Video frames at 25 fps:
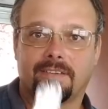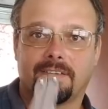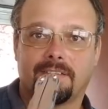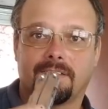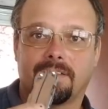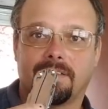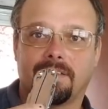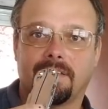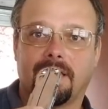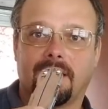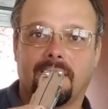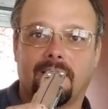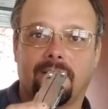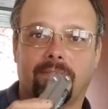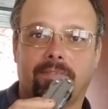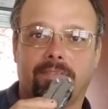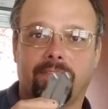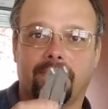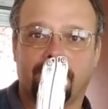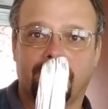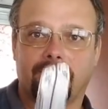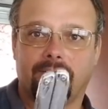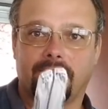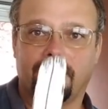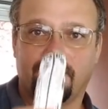knife,
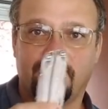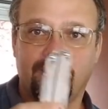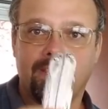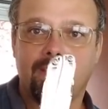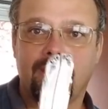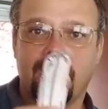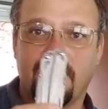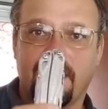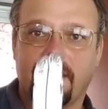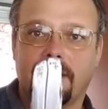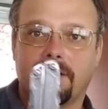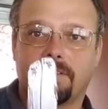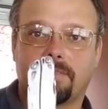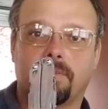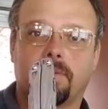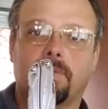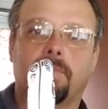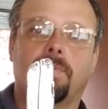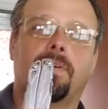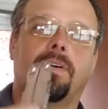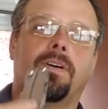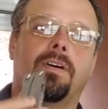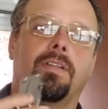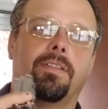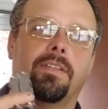that the actual
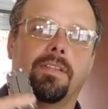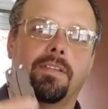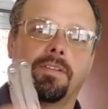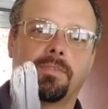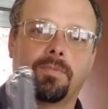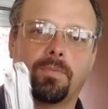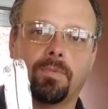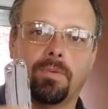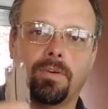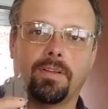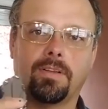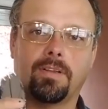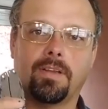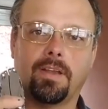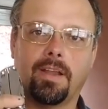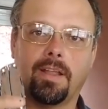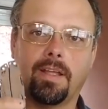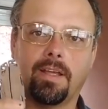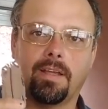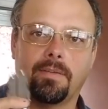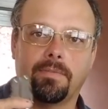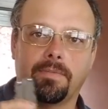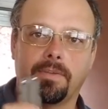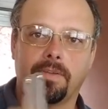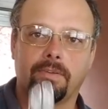one, this one that
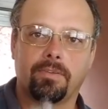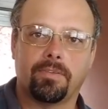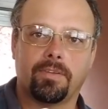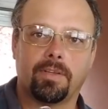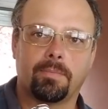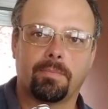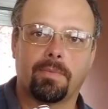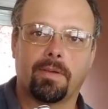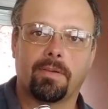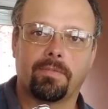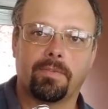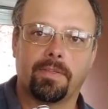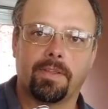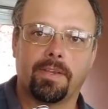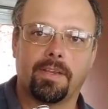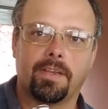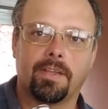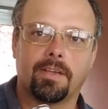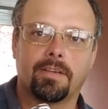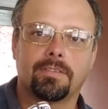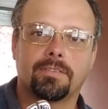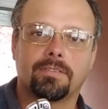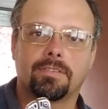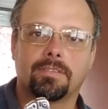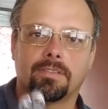I've used in my
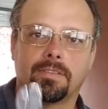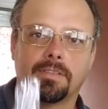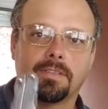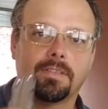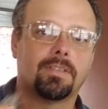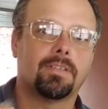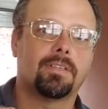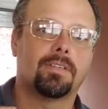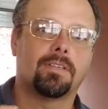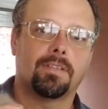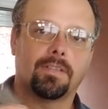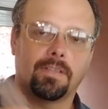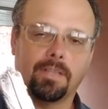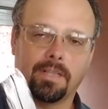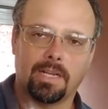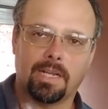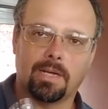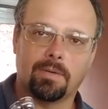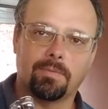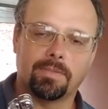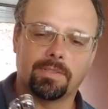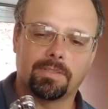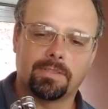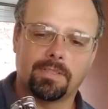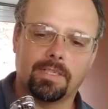videos, then I
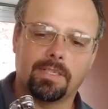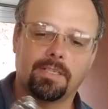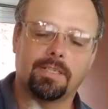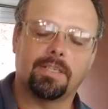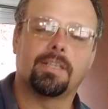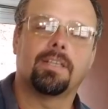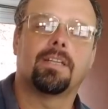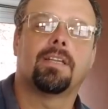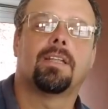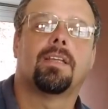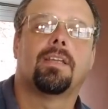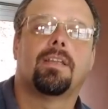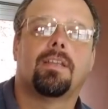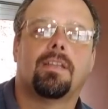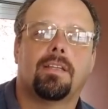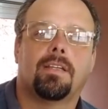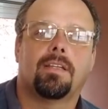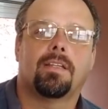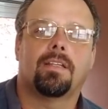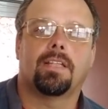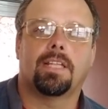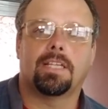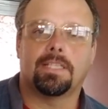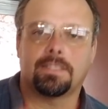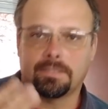would send it.
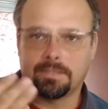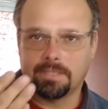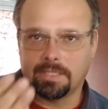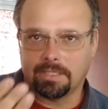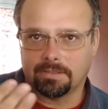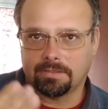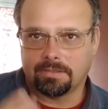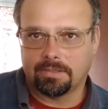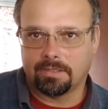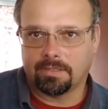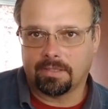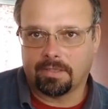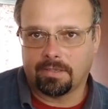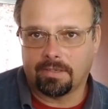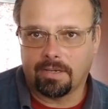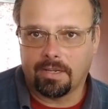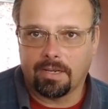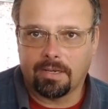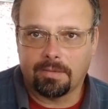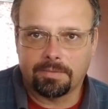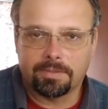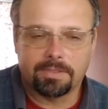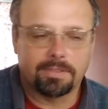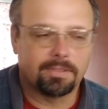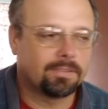That's the third
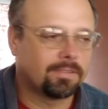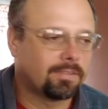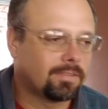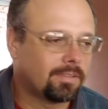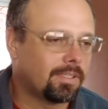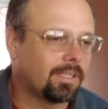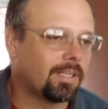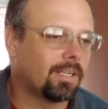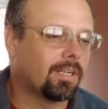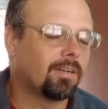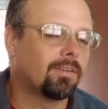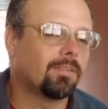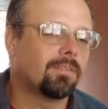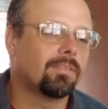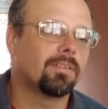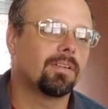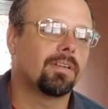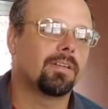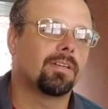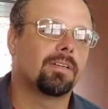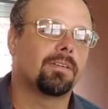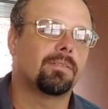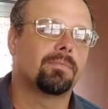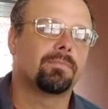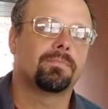option.
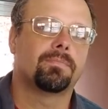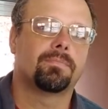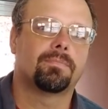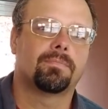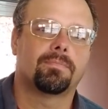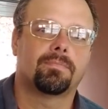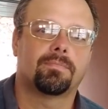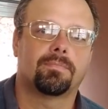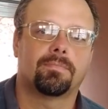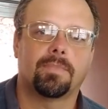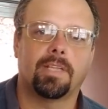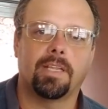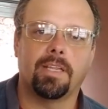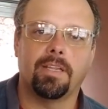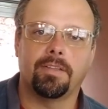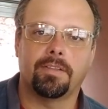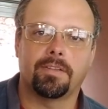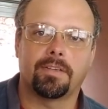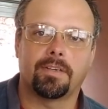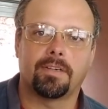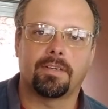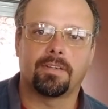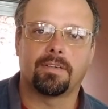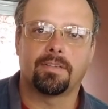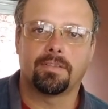
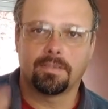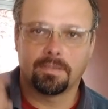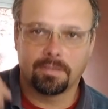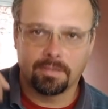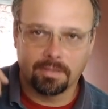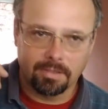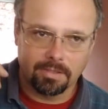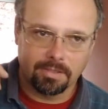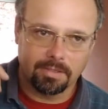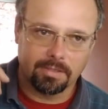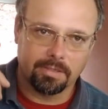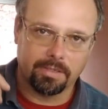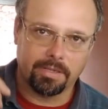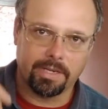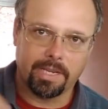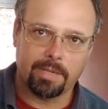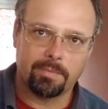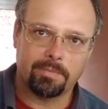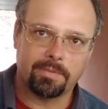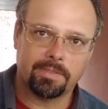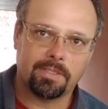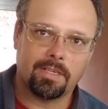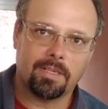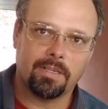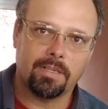Either an
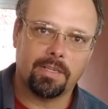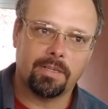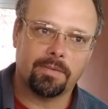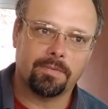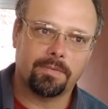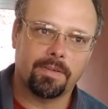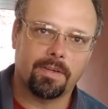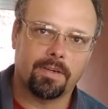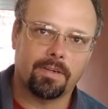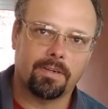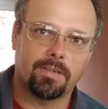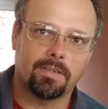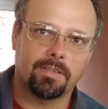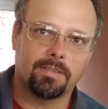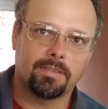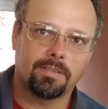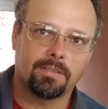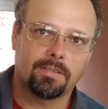Amazon gift card